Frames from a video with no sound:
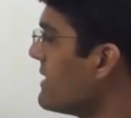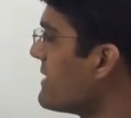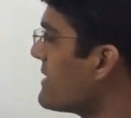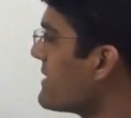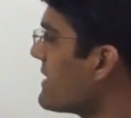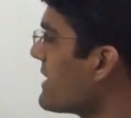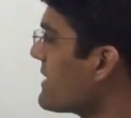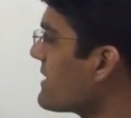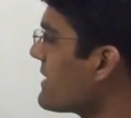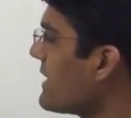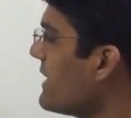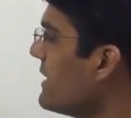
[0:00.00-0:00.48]

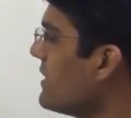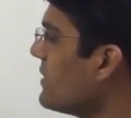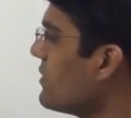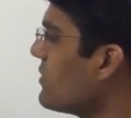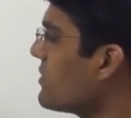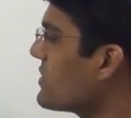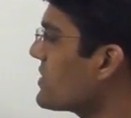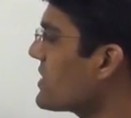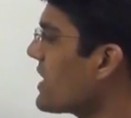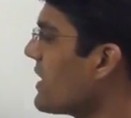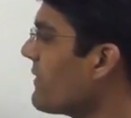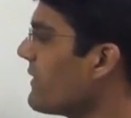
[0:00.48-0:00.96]
6
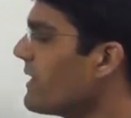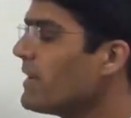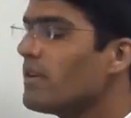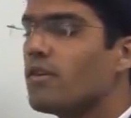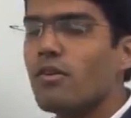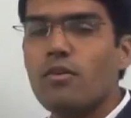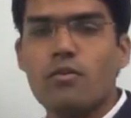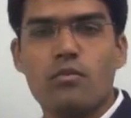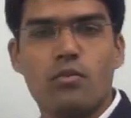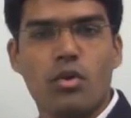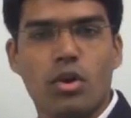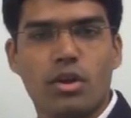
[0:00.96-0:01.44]
into
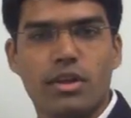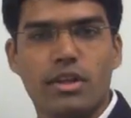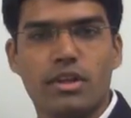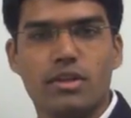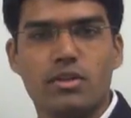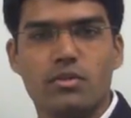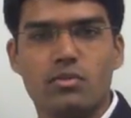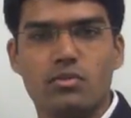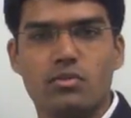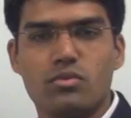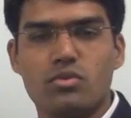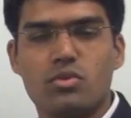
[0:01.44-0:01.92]
7,
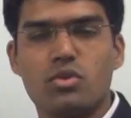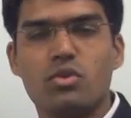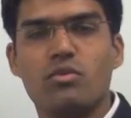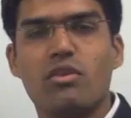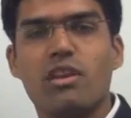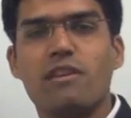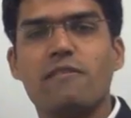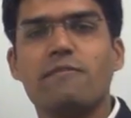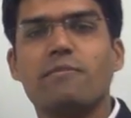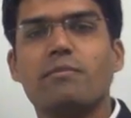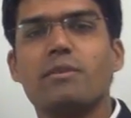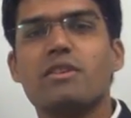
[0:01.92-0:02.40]
42,
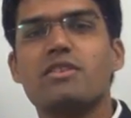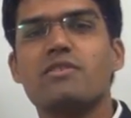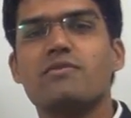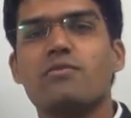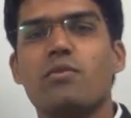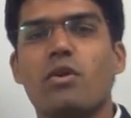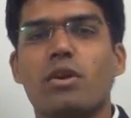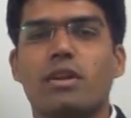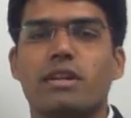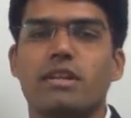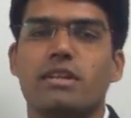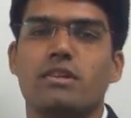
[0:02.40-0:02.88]
12 plus
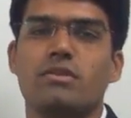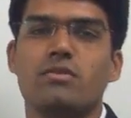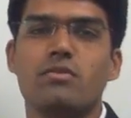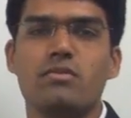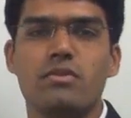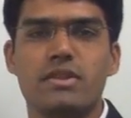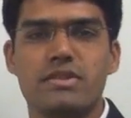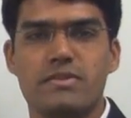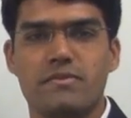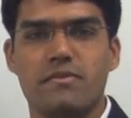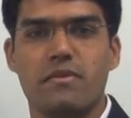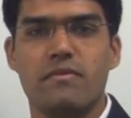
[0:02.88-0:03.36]

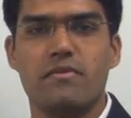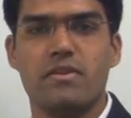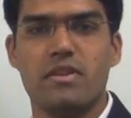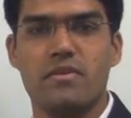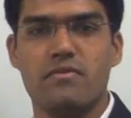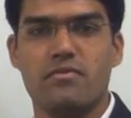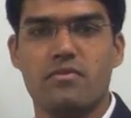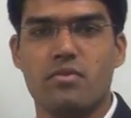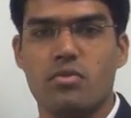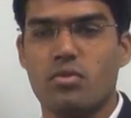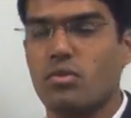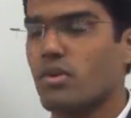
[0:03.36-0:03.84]
42 is
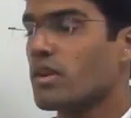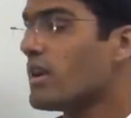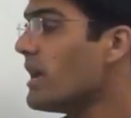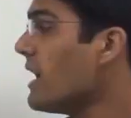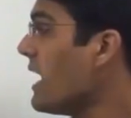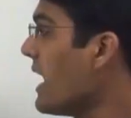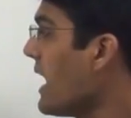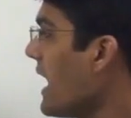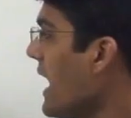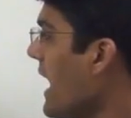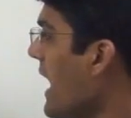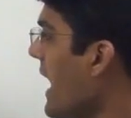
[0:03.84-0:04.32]
54,
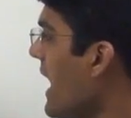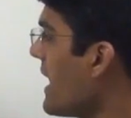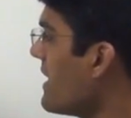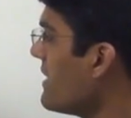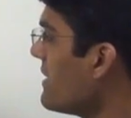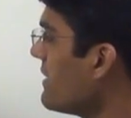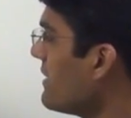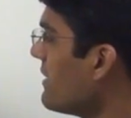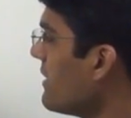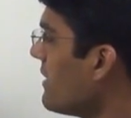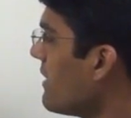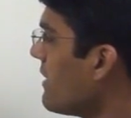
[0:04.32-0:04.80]

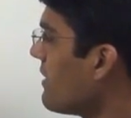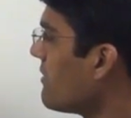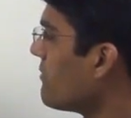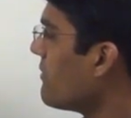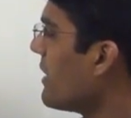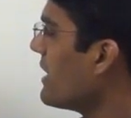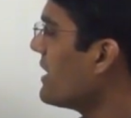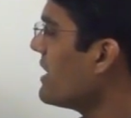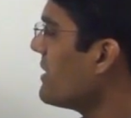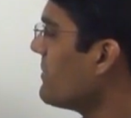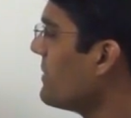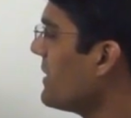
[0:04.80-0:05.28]
and
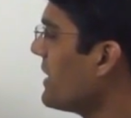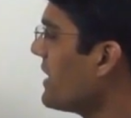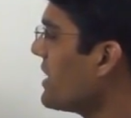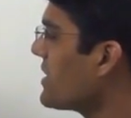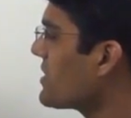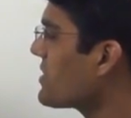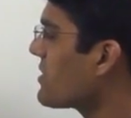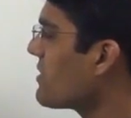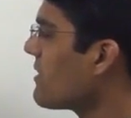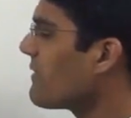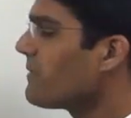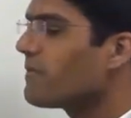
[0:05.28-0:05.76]

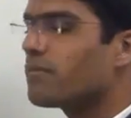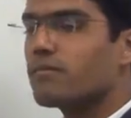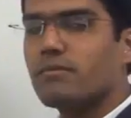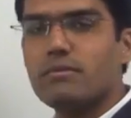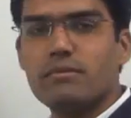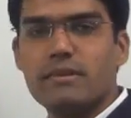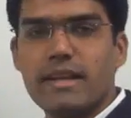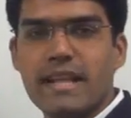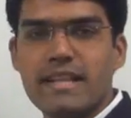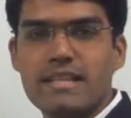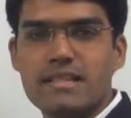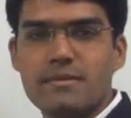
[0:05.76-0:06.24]
multiplication of
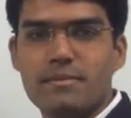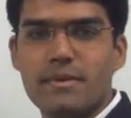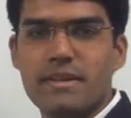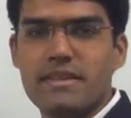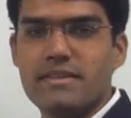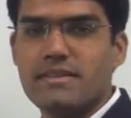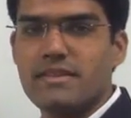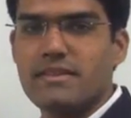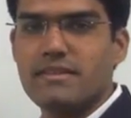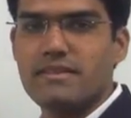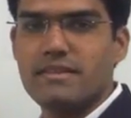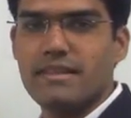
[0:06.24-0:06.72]
tens
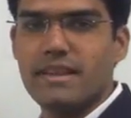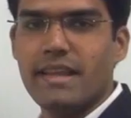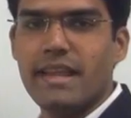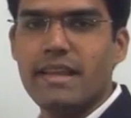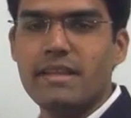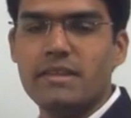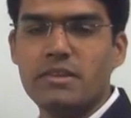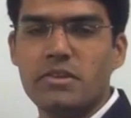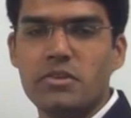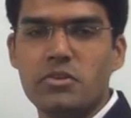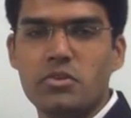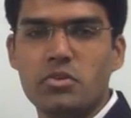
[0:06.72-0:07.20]
places,
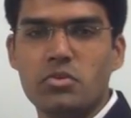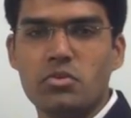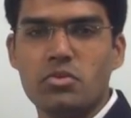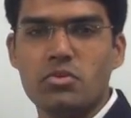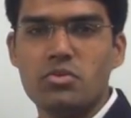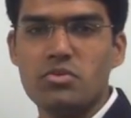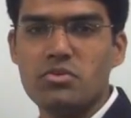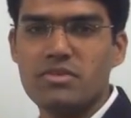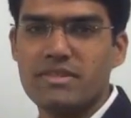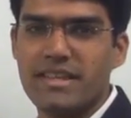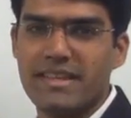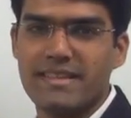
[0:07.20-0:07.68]
8 into
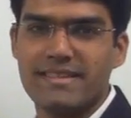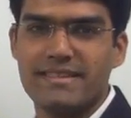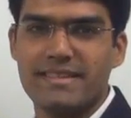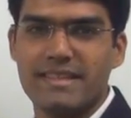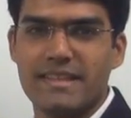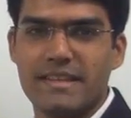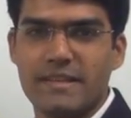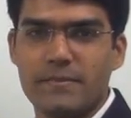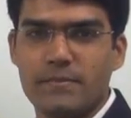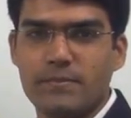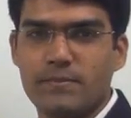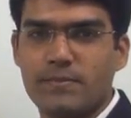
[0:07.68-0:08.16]
2,
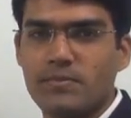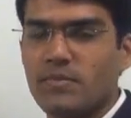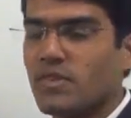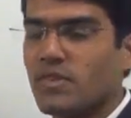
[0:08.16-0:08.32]
16.